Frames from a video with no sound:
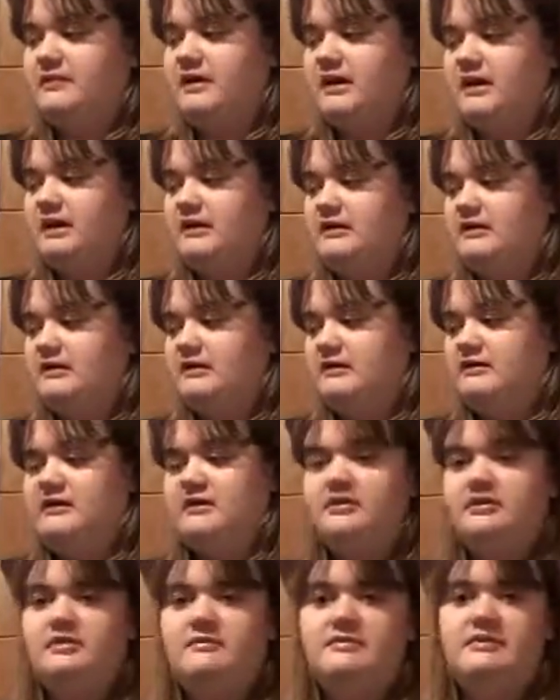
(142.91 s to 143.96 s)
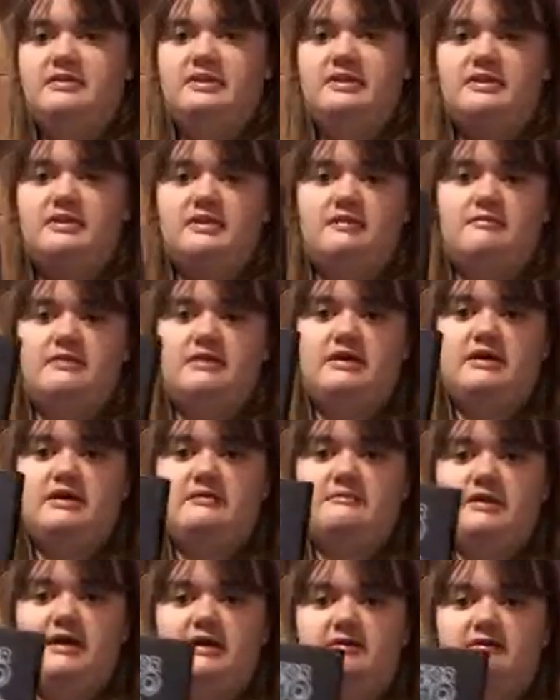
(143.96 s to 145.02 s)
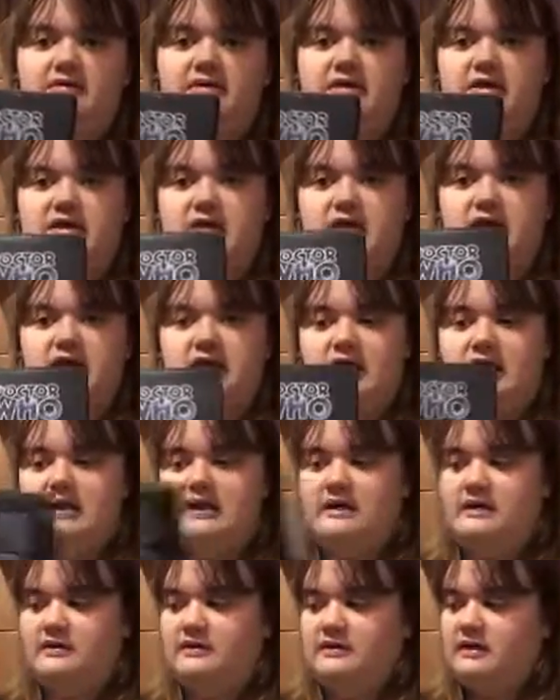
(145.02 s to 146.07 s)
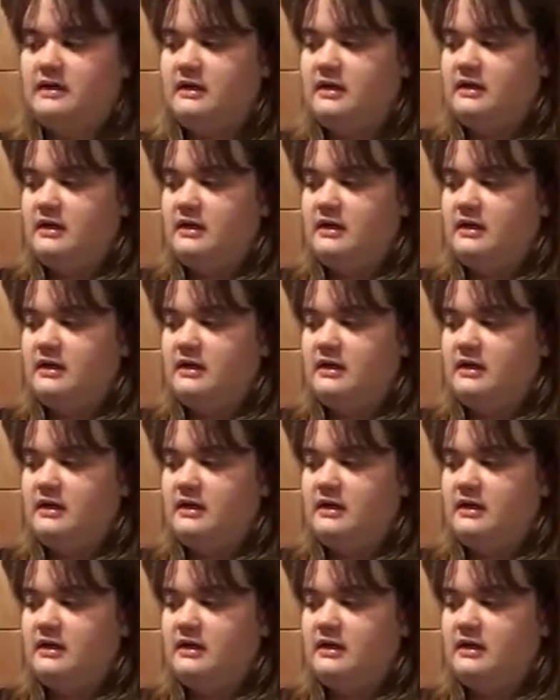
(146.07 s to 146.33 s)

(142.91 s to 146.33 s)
and this is the beginning box set, and it has